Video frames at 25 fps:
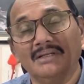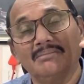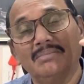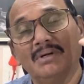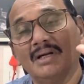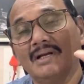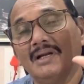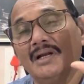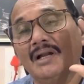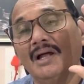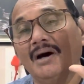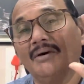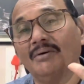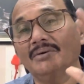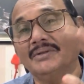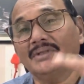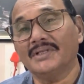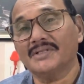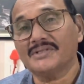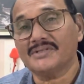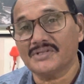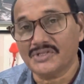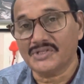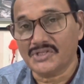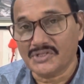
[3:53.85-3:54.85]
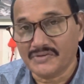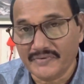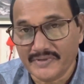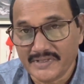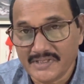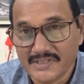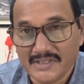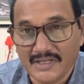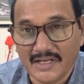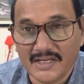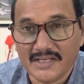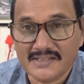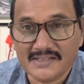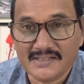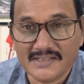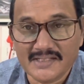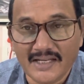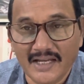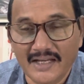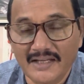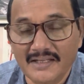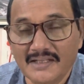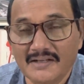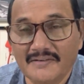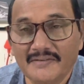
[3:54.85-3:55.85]
But now the situation has
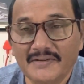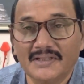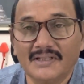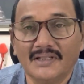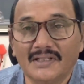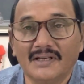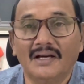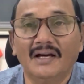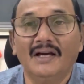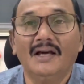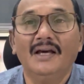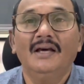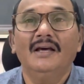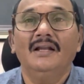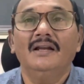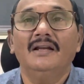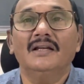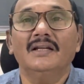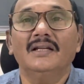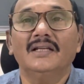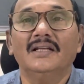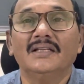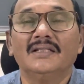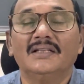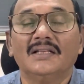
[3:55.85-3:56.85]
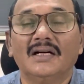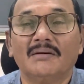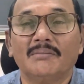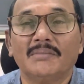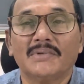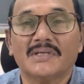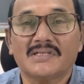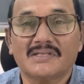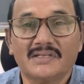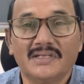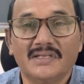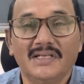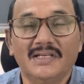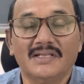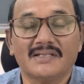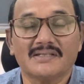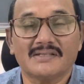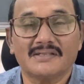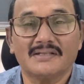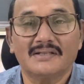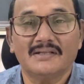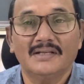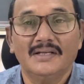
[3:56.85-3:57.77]
changed with Lilly Thomas case.